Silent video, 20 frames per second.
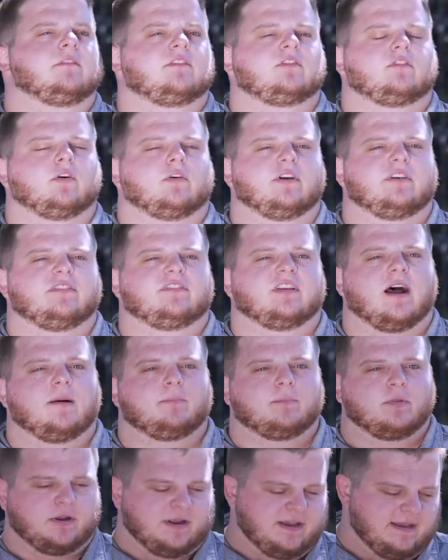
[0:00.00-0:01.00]
stories
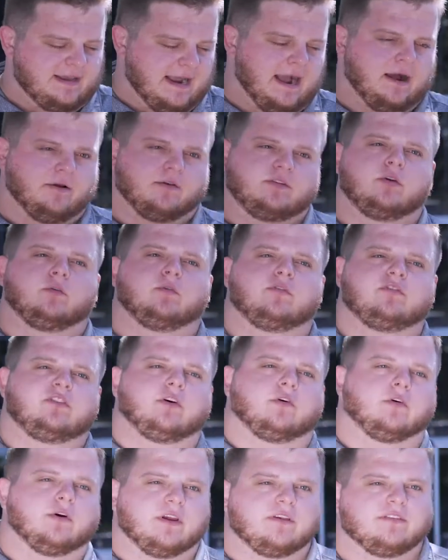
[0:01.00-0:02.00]
up, looking down 2
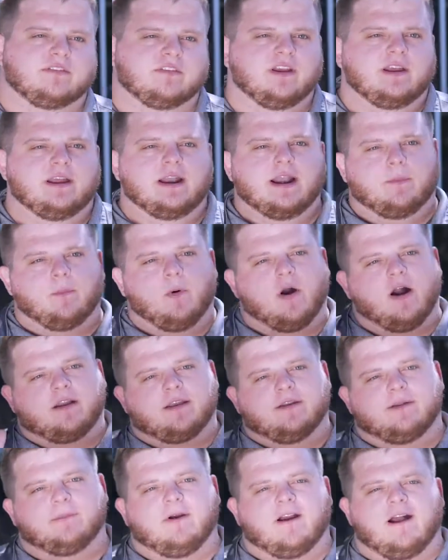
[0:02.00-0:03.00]
stories. I'm
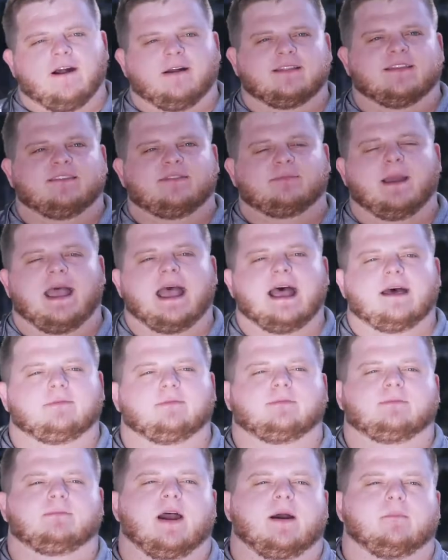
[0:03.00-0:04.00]
walking along this path
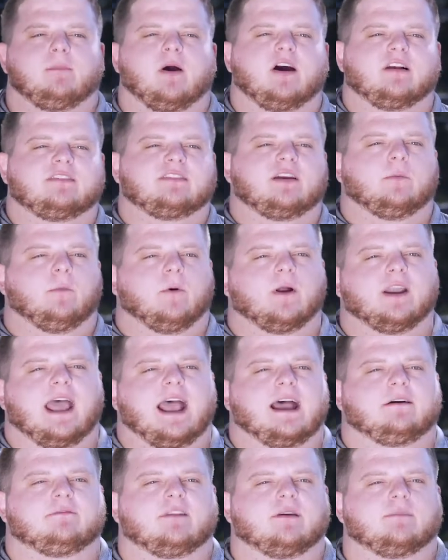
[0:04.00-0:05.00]
with my boss on one
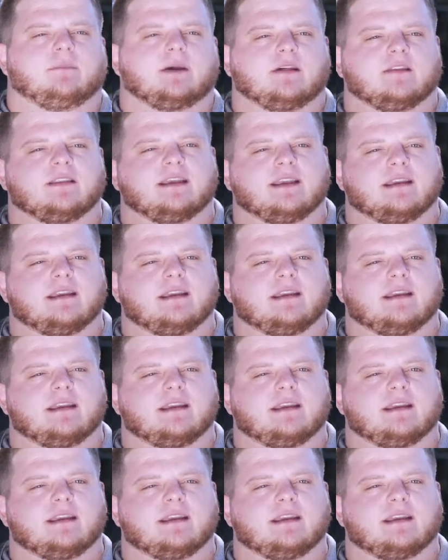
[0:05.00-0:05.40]
half of the building.